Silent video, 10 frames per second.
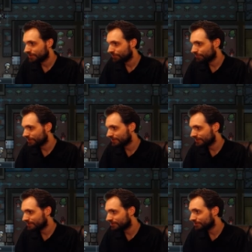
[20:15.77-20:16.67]
what does
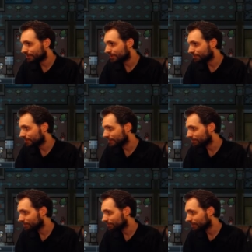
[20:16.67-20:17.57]
this do anyway
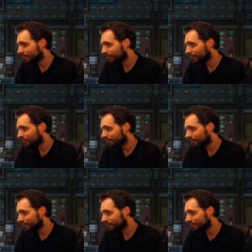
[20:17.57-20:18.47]
we've got
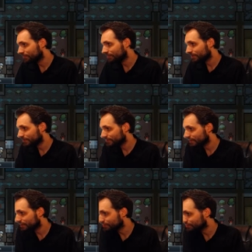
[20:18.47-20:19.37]
the what does the
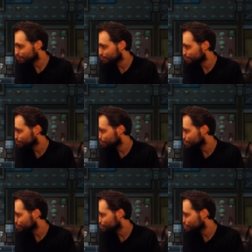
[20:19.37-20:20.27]
shattered sternum
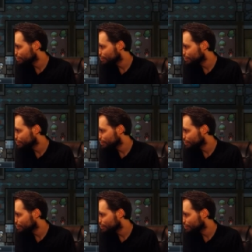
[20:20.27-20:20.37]
do